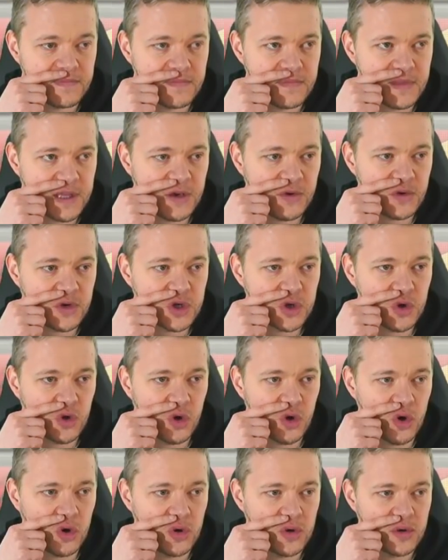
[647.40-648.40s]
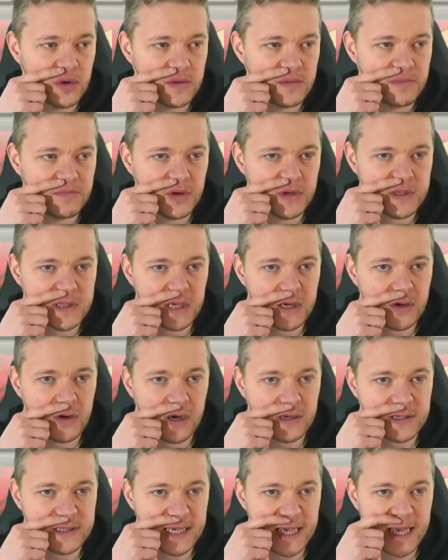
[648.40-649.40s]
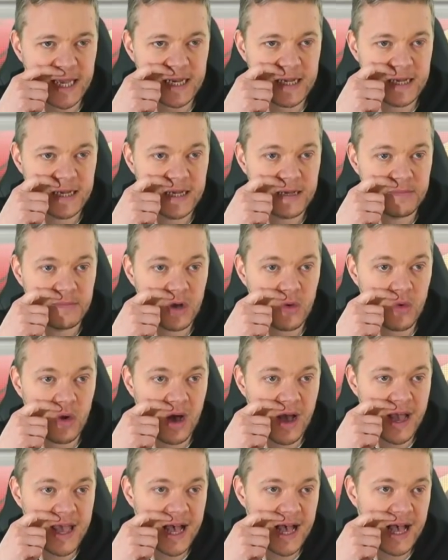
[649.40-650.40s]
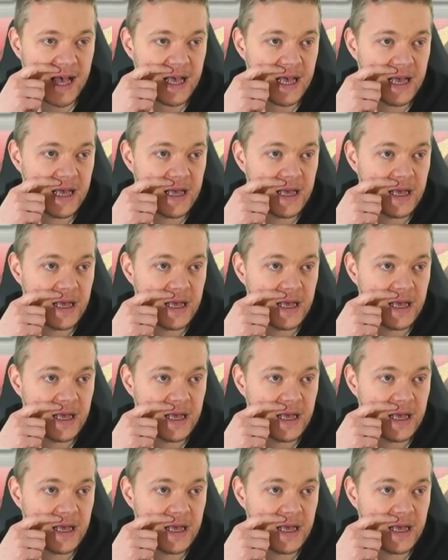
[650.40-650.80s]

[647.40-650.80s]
Luke Shaw puts the cross in. Maguire.